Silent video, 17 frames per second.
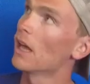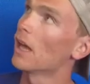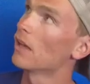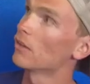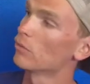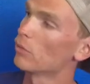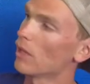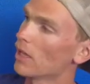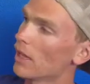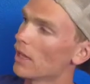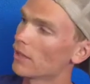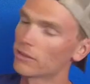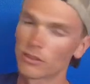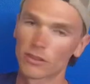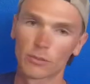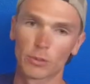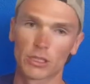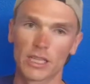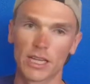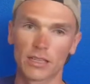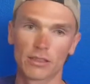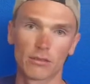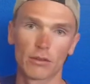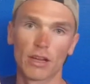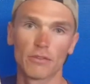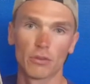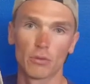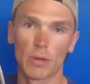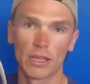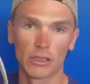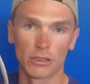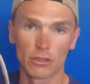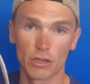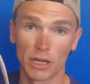as well as just protect the rifle
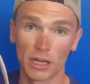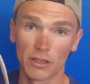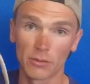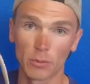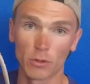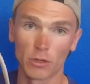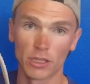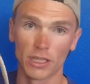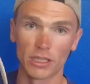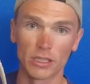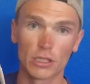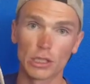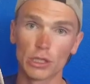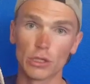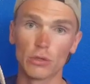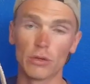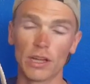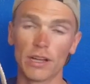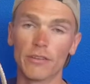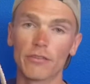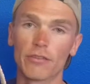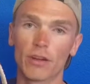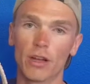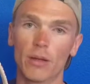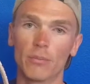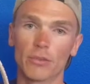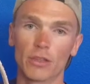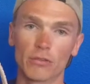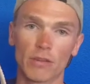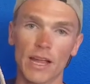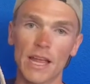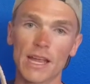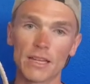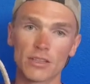while you're transporting it to and from the
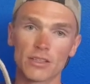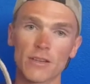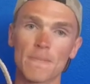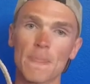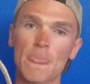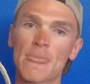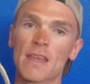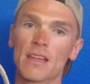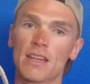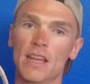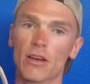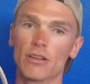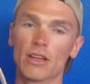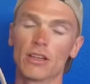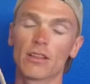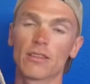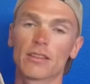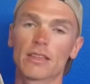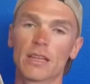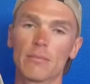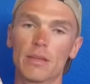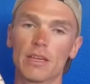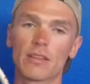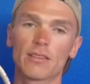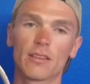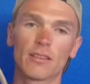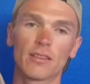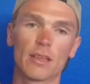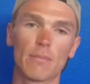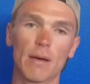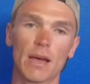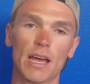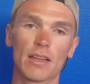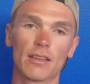range. Now, another thing that makes this a
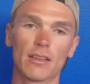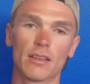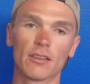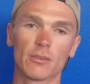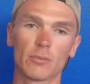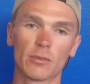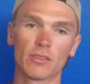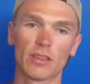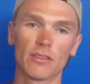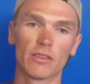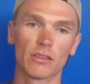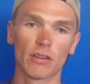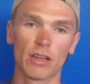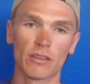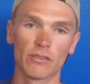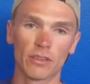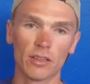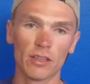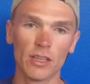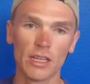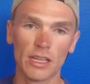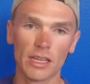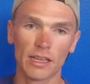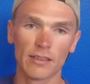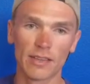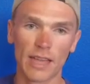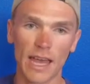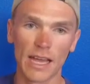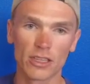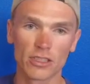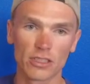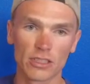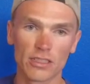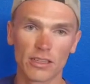biathlon specific rifle is
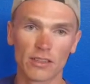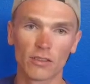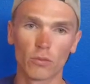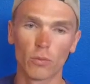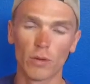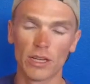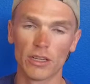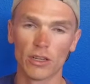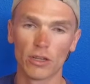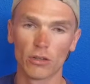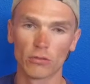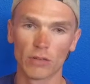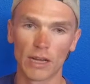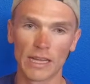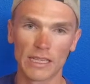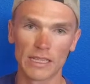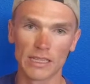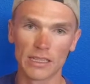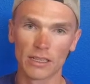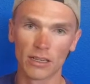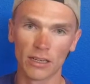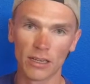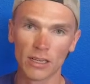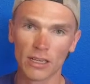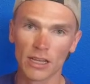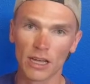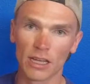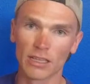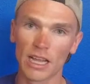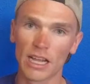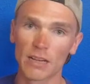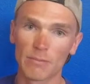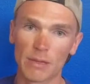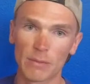actually this window right here. A
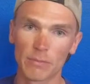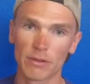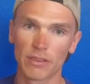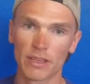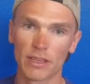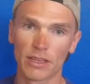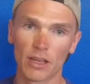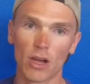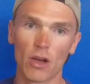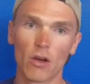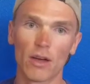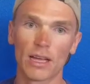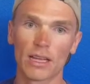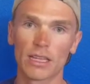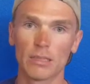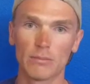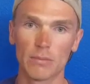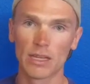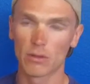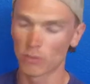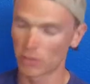lot of people think, oh, I can make